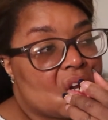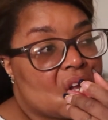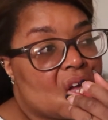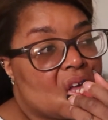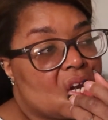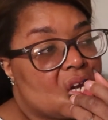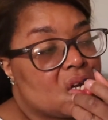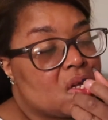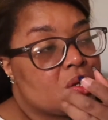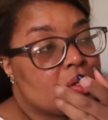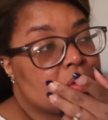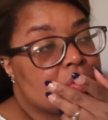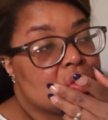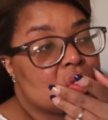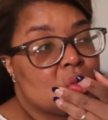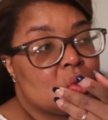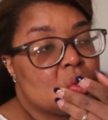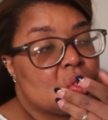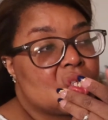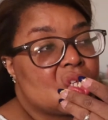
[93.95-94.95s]
I got it done on
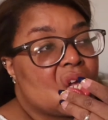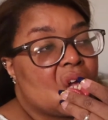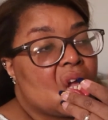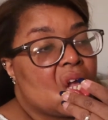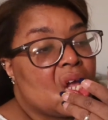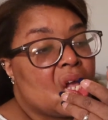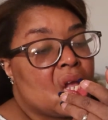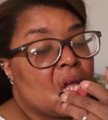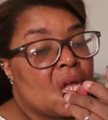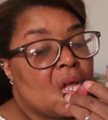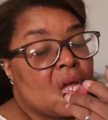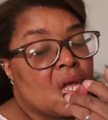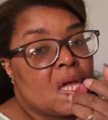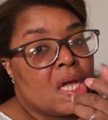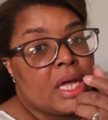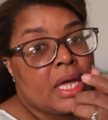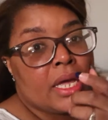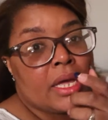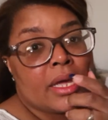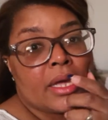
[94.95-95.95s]
Tuesday
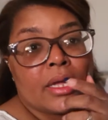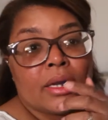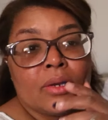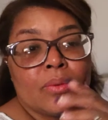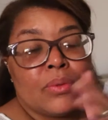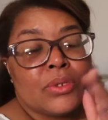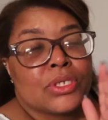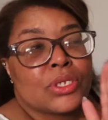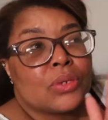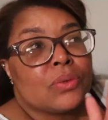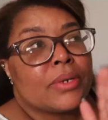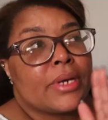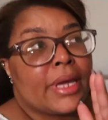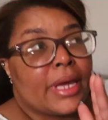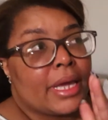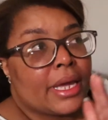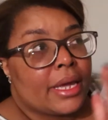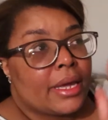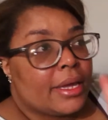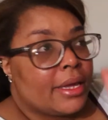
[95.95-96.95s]
and it was
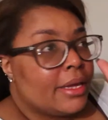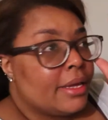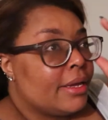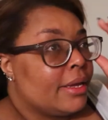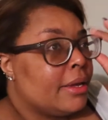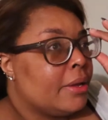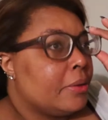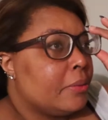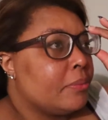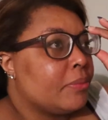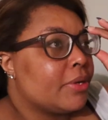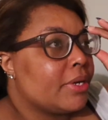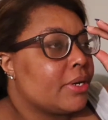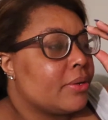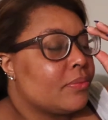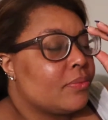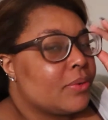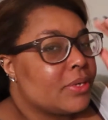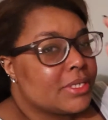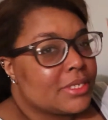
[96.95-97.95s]
okay, but
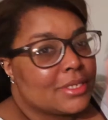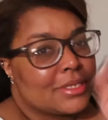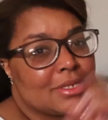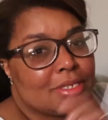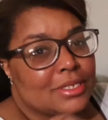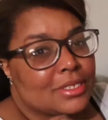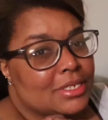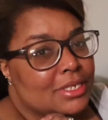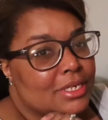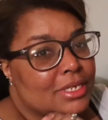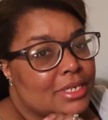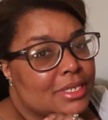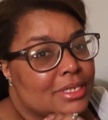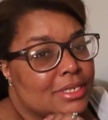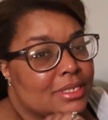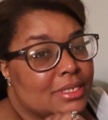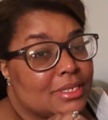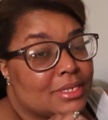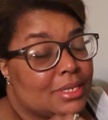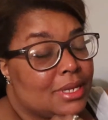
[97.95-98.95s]
it wasn't as good
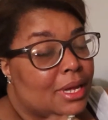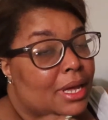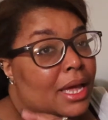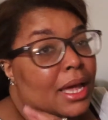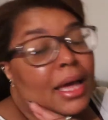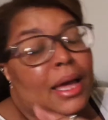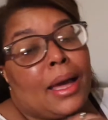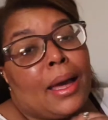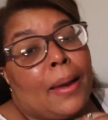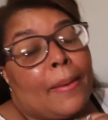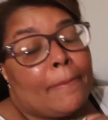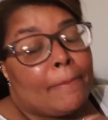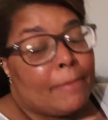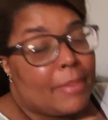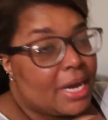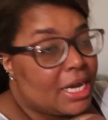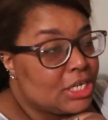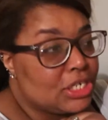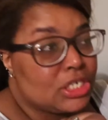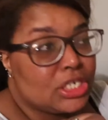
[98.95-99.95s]
as
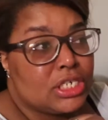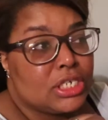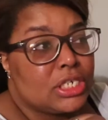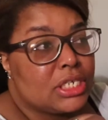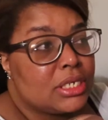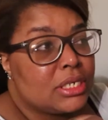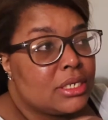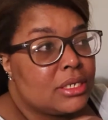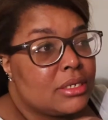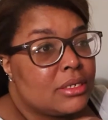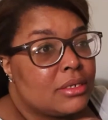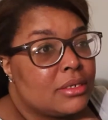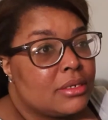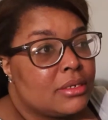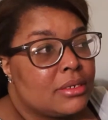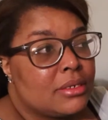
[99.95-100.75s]
my Gigi